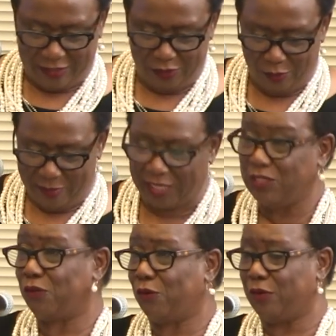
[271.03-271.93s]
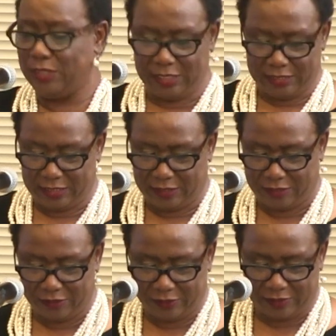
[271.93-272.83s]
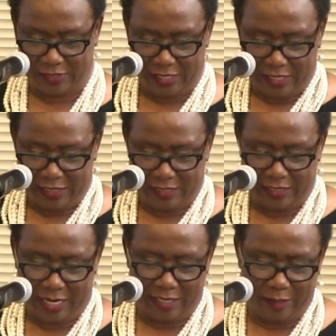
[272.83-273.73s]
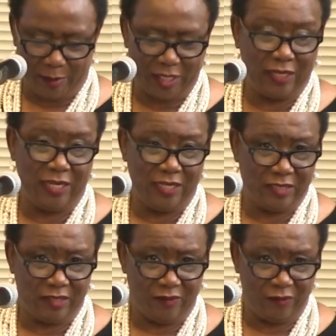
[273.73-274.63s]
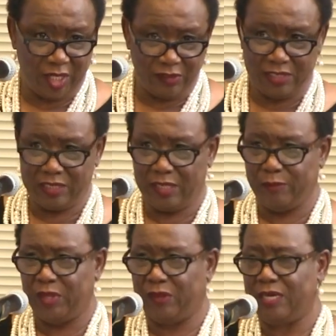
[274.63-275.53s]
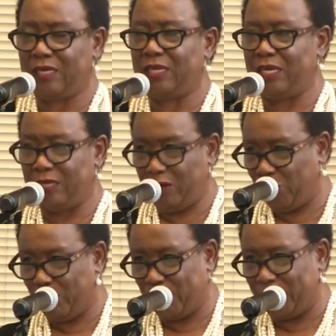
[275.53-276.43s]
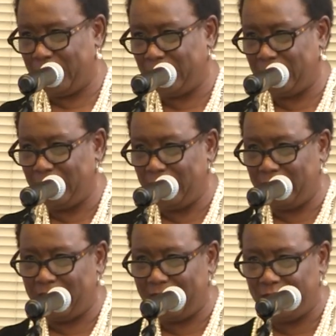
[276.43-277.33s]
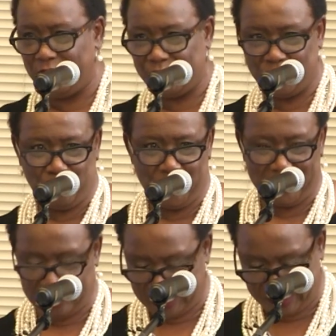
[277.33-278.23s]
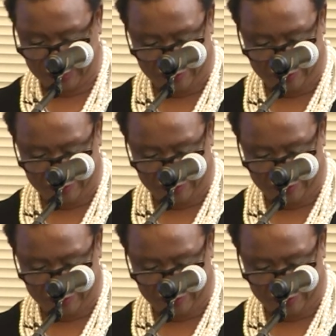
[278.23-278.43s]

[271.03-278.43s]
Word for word: to my sorority sisters, the dynamic ladies of Delta Sigma Theta Incorporated. Thank you so much.